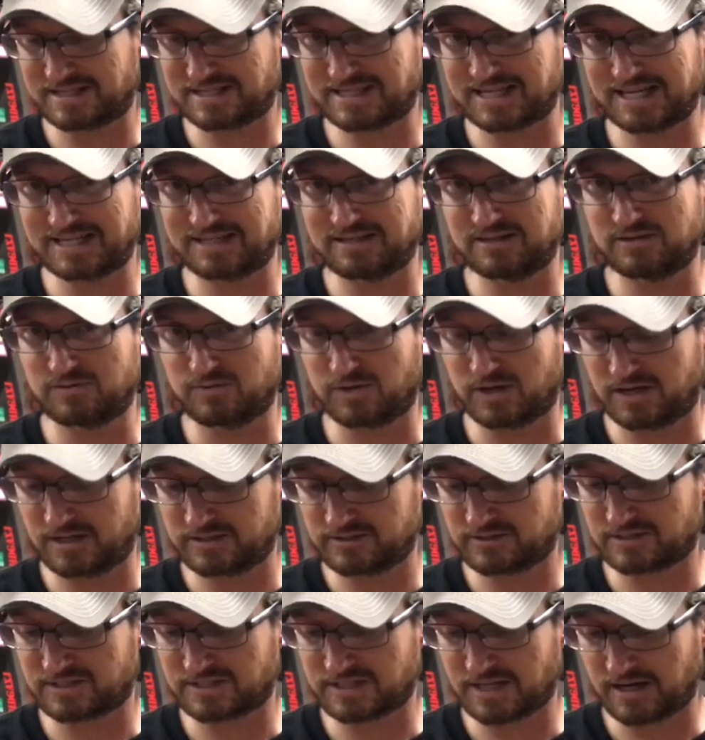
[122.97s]
$90 to
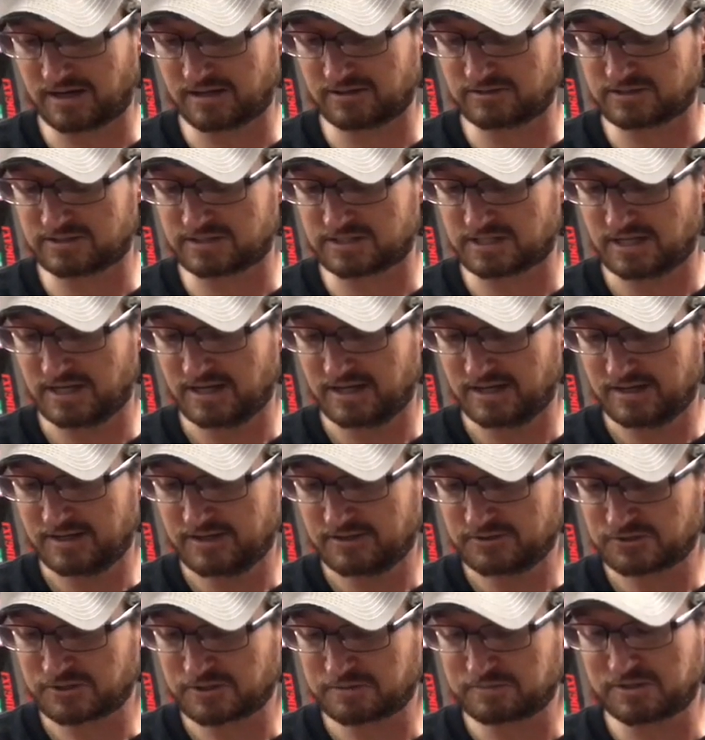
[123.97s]
$100.
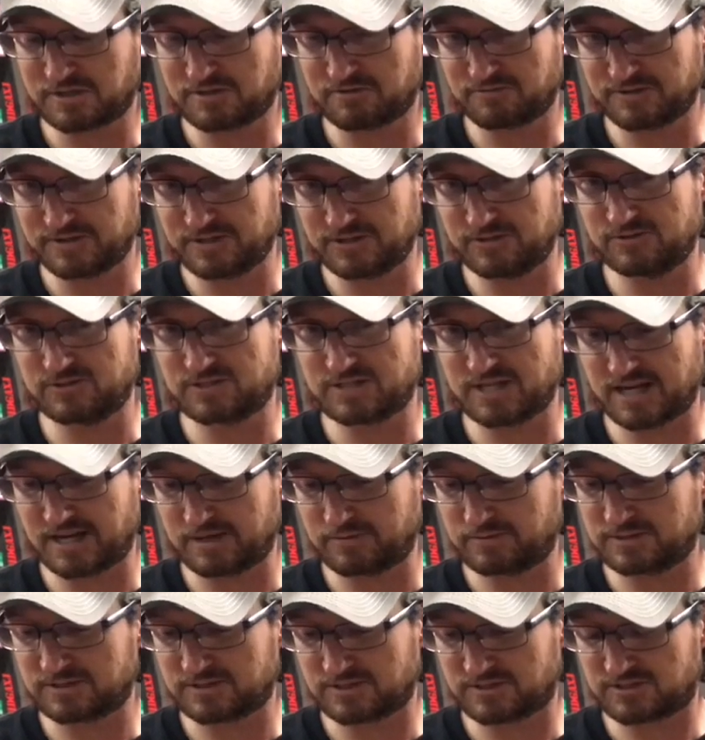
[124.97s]
So I'm going to reuse that
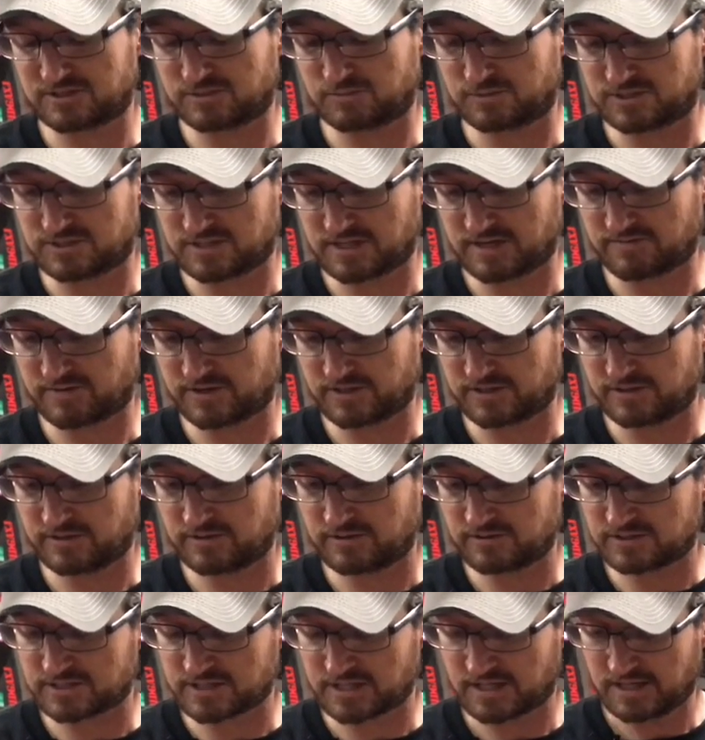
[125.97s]
one since it was never
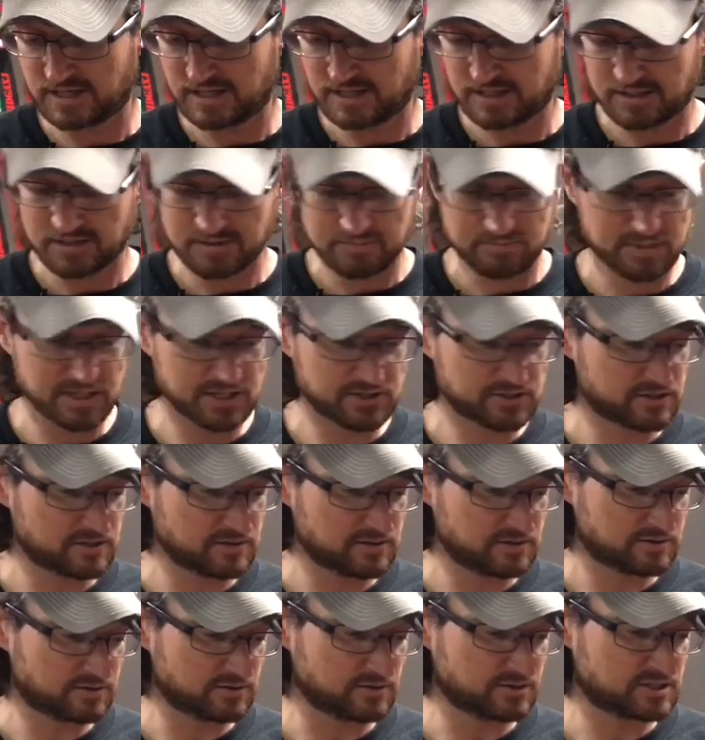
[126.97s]
used. Make sure
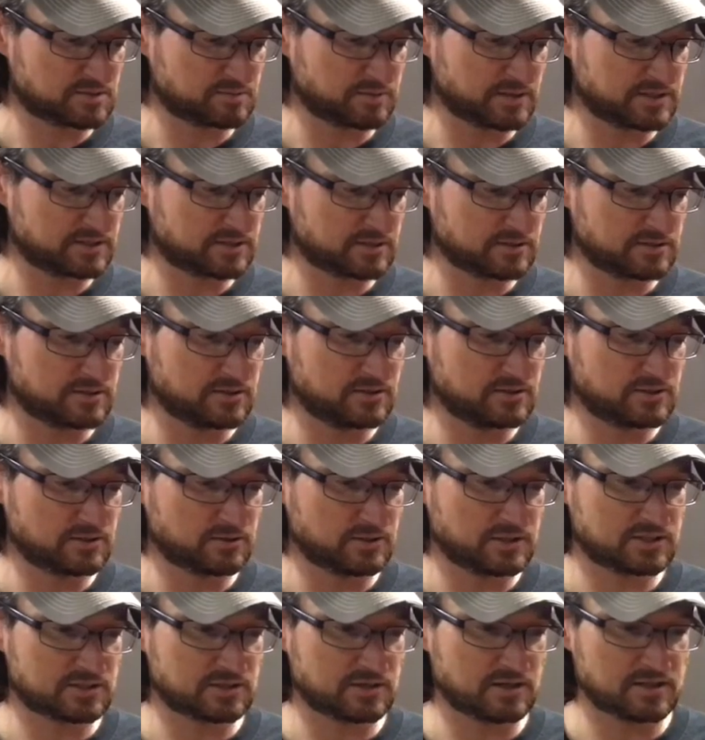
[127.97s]
that there's Spicer
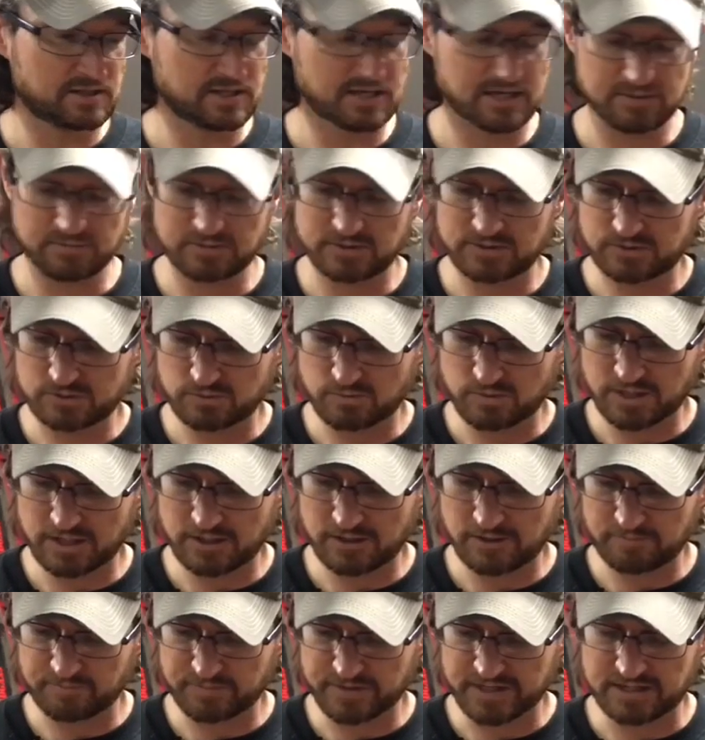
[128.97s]
U-joints on that one as
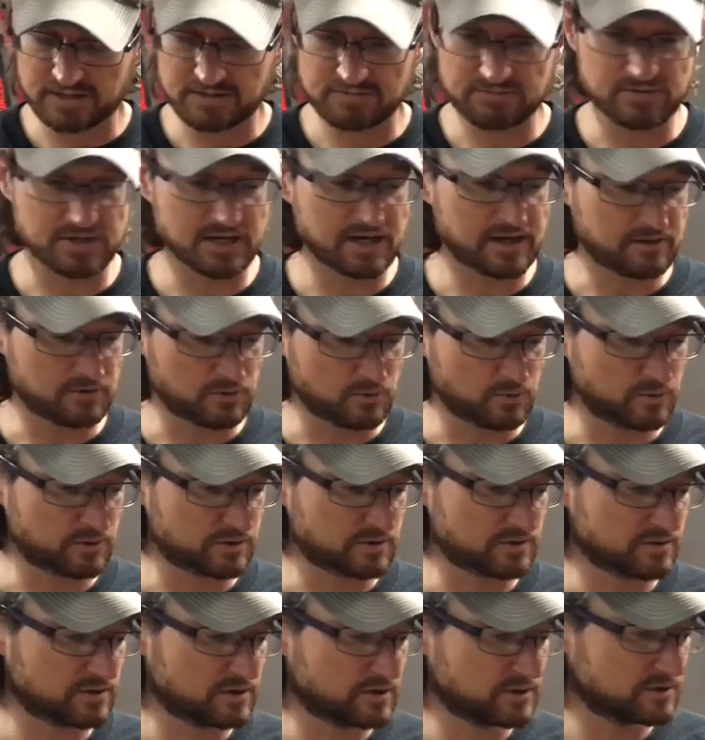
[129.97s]
well, and if not,
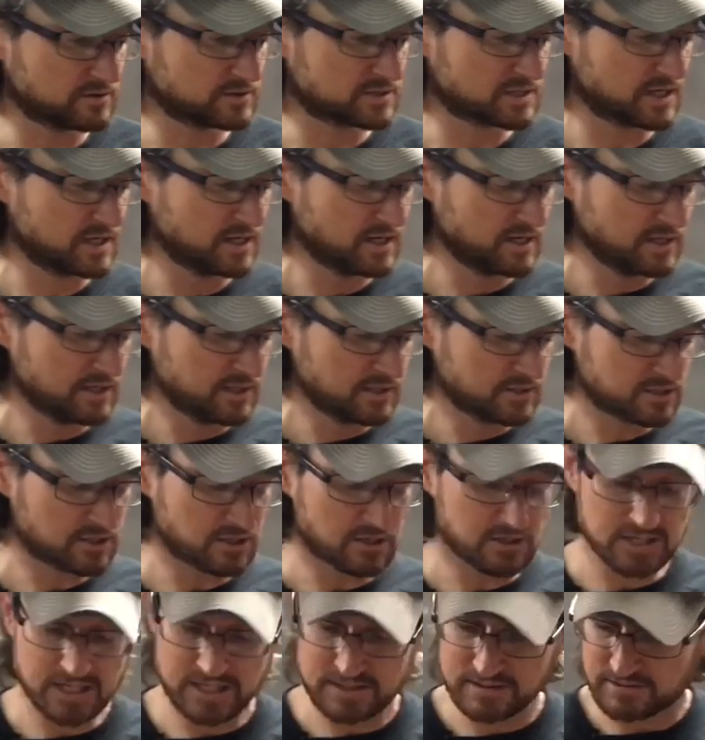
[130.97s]
order those. So
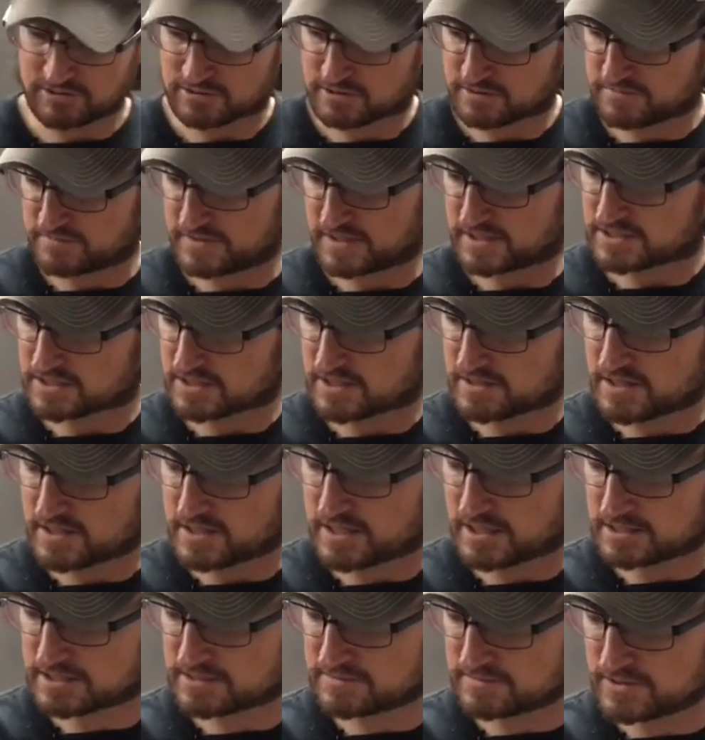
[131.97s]
I'll get this fixed in the
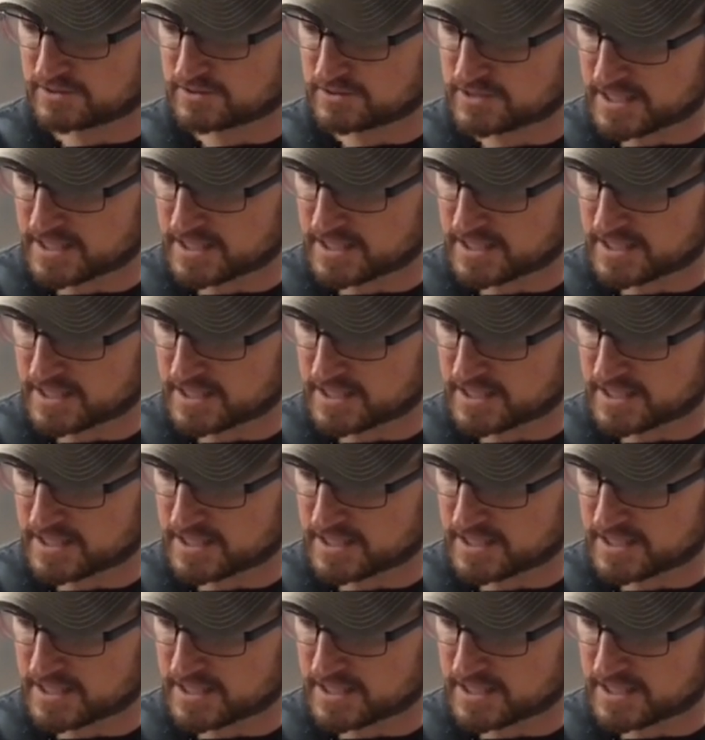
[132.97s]
next few